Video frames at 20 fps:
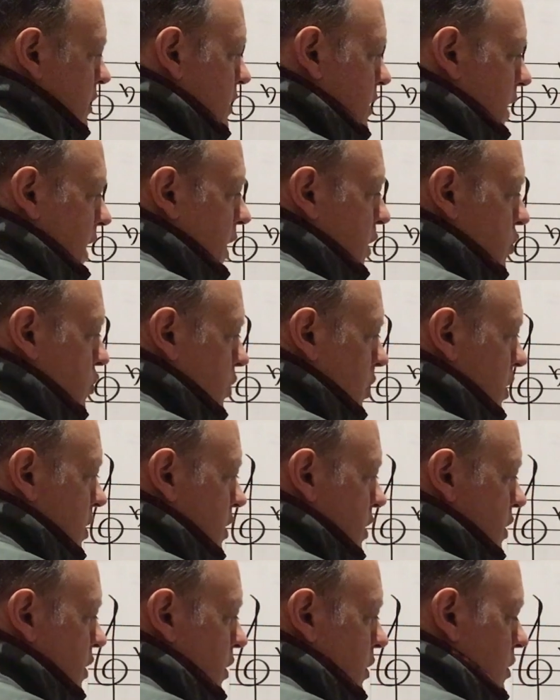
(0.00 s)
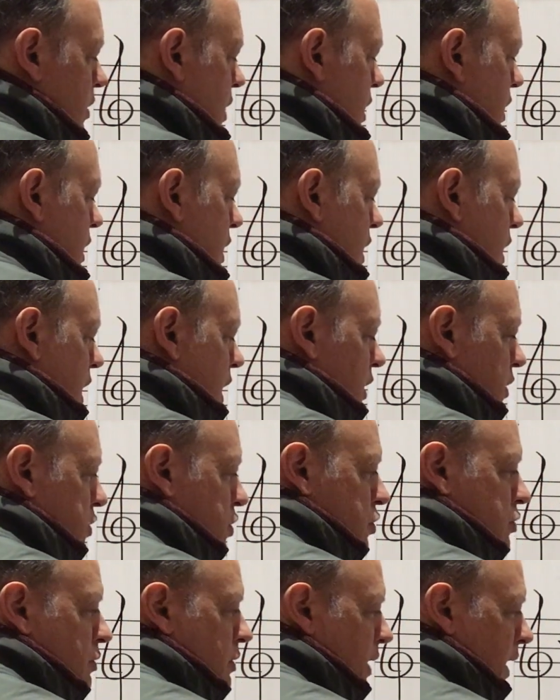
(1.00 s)
downwards. So I'll
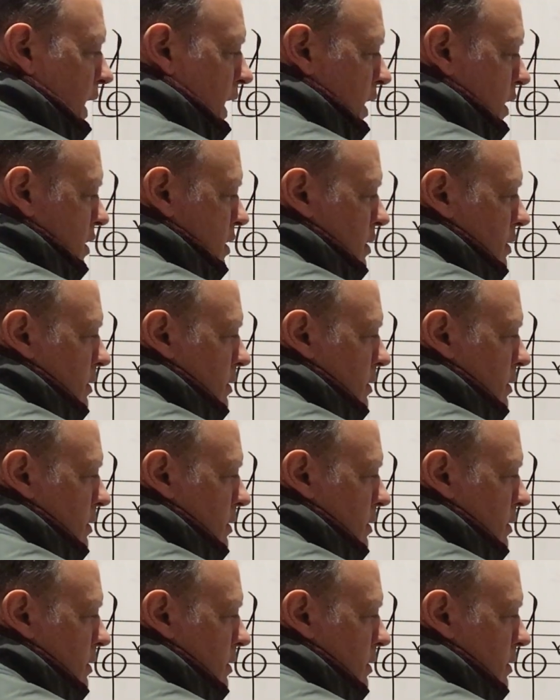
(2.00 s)
do that